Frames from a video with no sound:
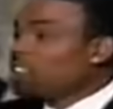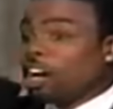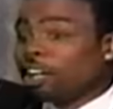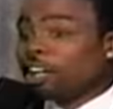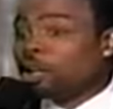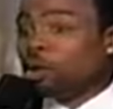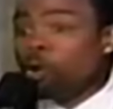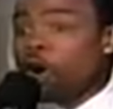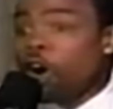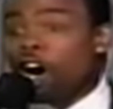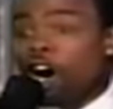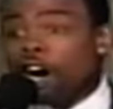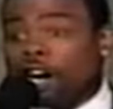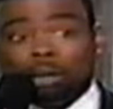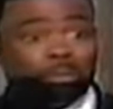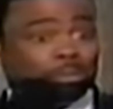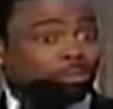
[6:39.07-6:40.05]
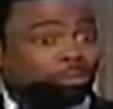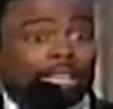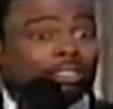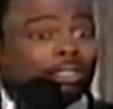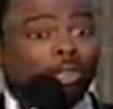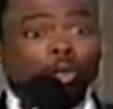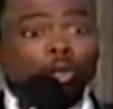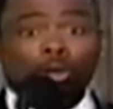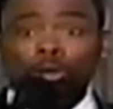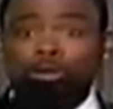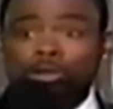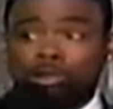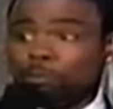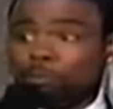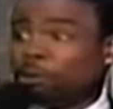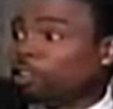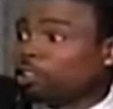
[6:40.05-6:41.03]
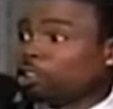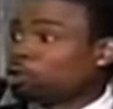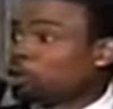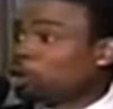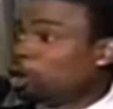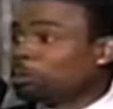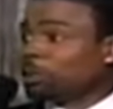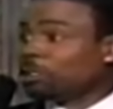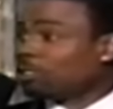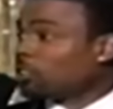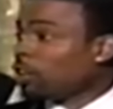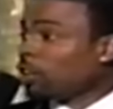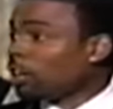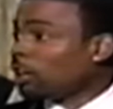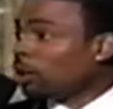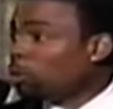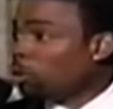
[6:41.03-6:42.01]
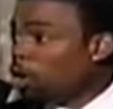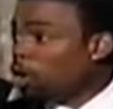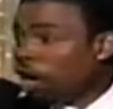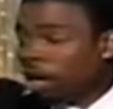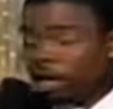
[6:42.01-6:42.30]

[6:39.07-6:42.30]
a war. That's cool, support the troops, he started a war.